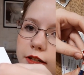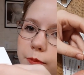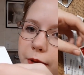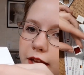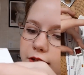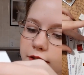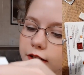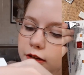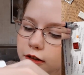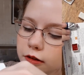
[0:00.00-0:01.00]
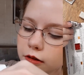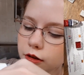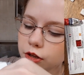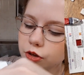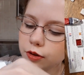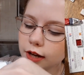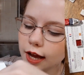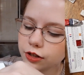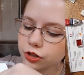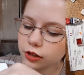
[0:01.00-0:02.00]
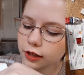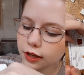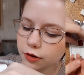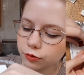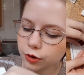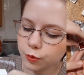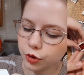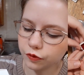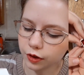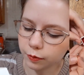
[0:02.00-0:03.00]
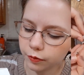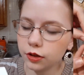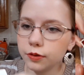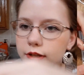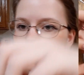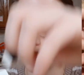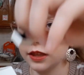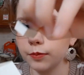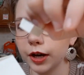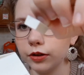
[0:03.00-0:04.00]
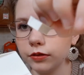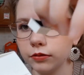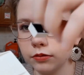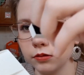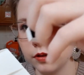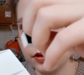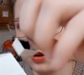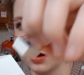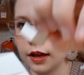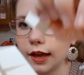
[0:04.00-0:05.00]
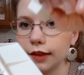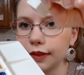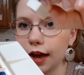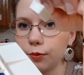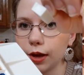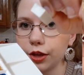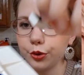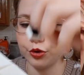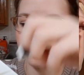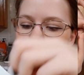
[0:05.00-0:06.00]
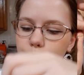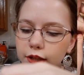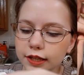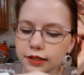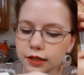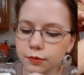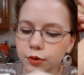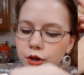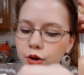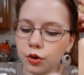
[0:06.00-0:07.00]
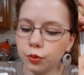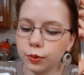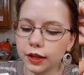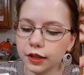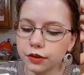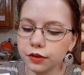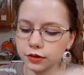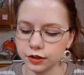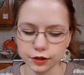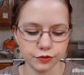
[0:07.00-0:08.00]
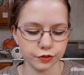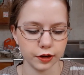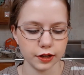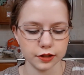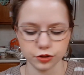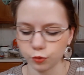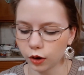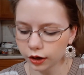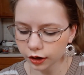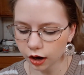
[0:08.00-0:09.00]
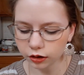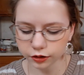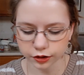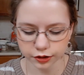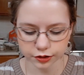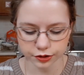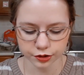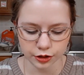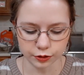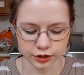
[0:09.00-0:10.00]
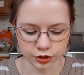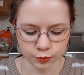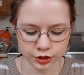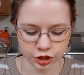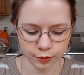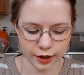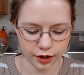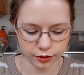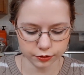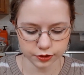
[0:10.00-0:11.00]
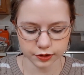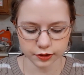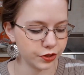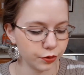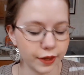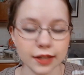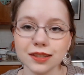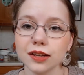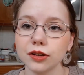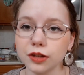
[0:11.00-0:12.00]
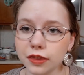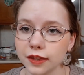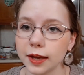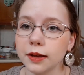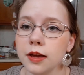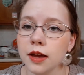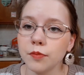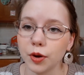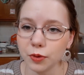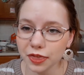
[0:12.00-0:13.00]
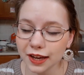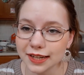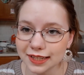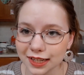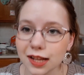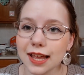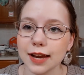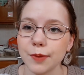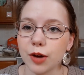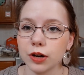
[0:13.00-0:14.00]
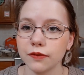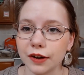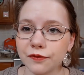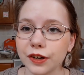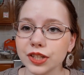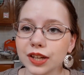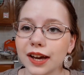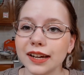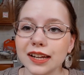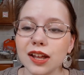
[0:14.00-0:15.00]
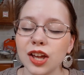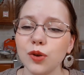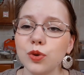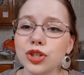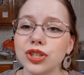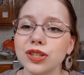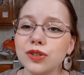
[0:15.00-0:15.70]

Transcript: little pans in here, you can actually remove them. You can take them out, and that way you can replace them with different watercolors. You can switch them out, so that's a good thing. But one thing I did not like about it, whenever I first got it, it was